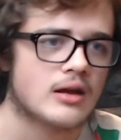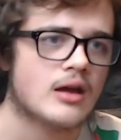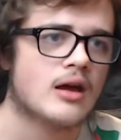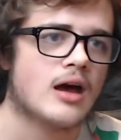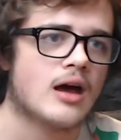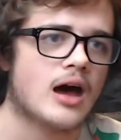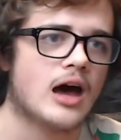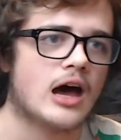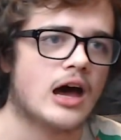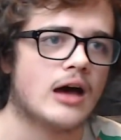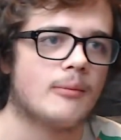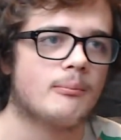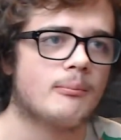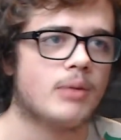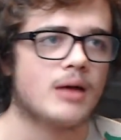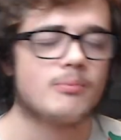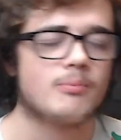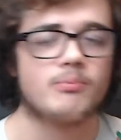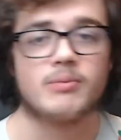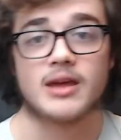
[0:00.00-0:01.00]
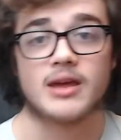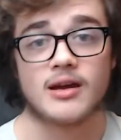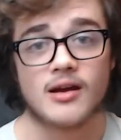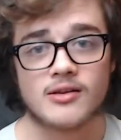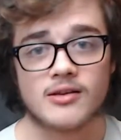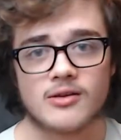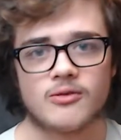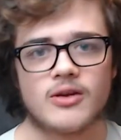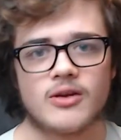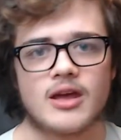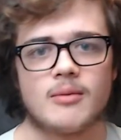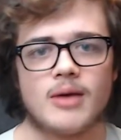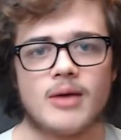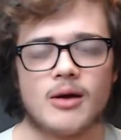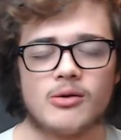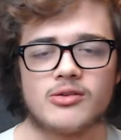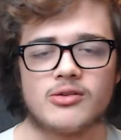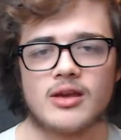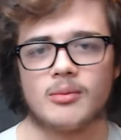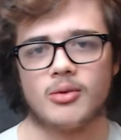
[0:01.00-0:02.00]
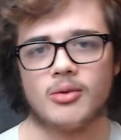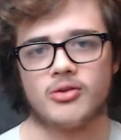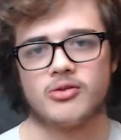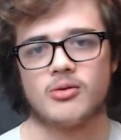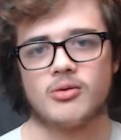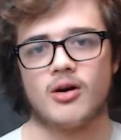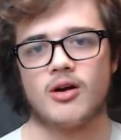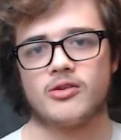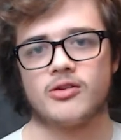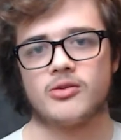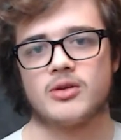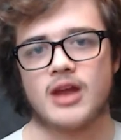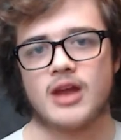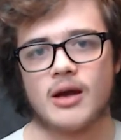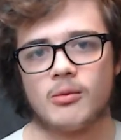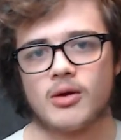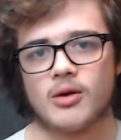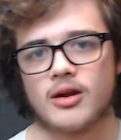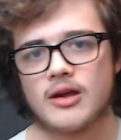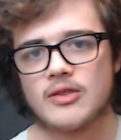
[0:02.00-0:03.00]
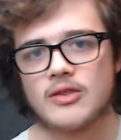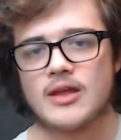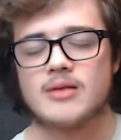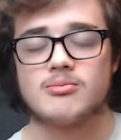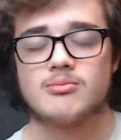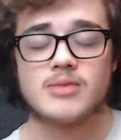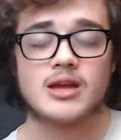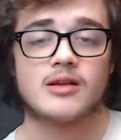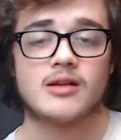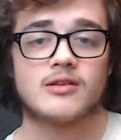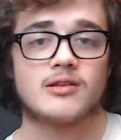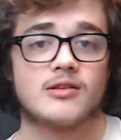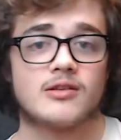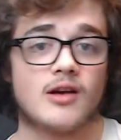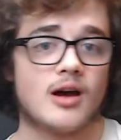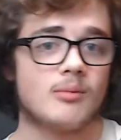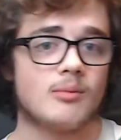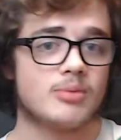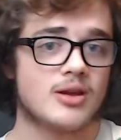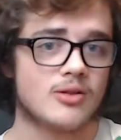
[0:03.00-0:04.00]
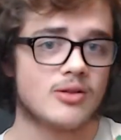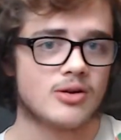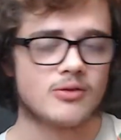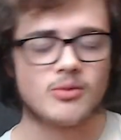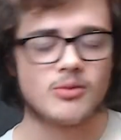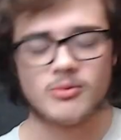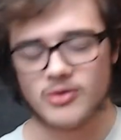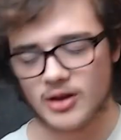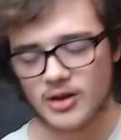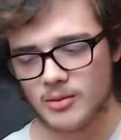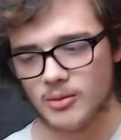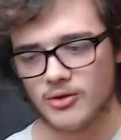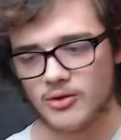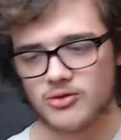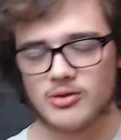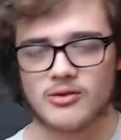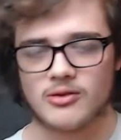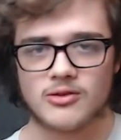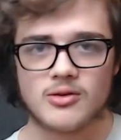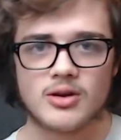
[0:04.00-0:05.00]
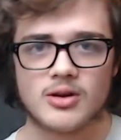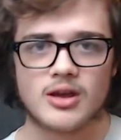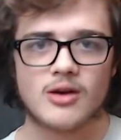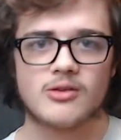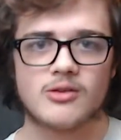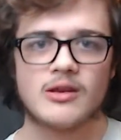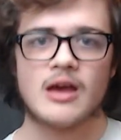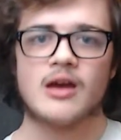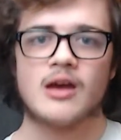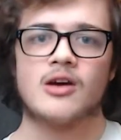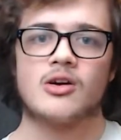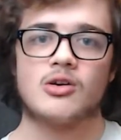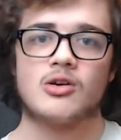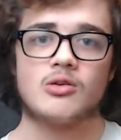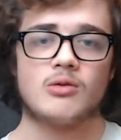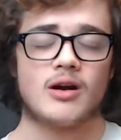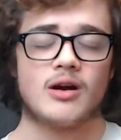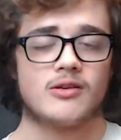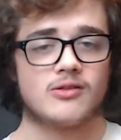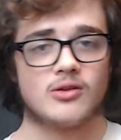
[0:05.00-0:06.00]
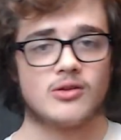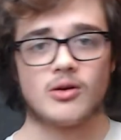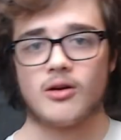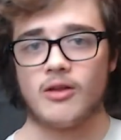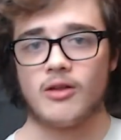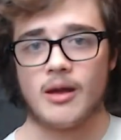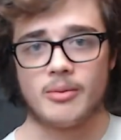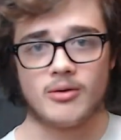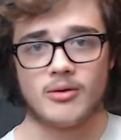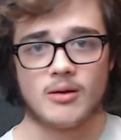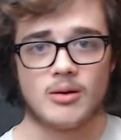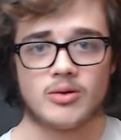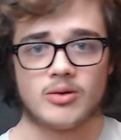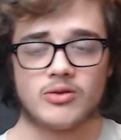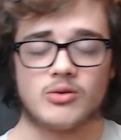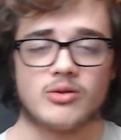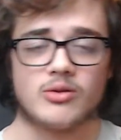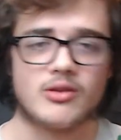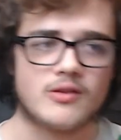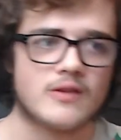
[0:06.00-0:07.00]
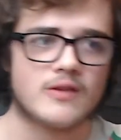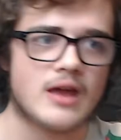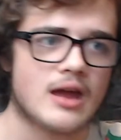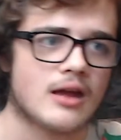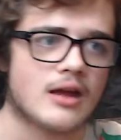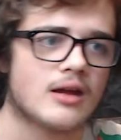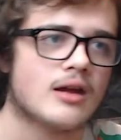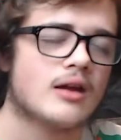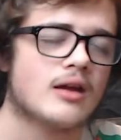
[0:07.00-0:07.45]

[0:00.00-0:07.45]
But because of him, I was able to also network and then meet Tom Peeler from Sycamore Street Studios, who I still collaborate with to this day.